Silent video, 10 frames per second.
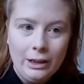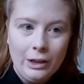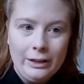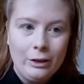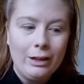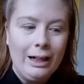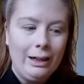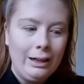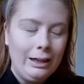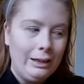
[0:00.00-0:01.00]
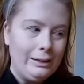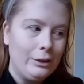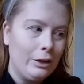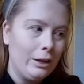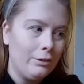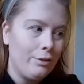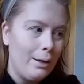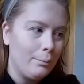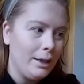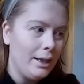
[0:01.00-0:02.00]
in our
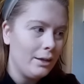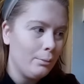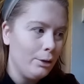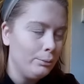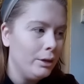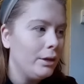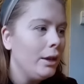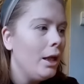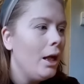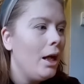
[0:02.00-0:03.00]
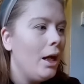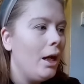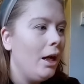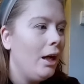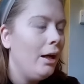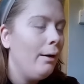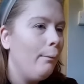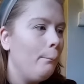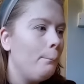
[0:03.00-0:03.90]
family at the moment. I've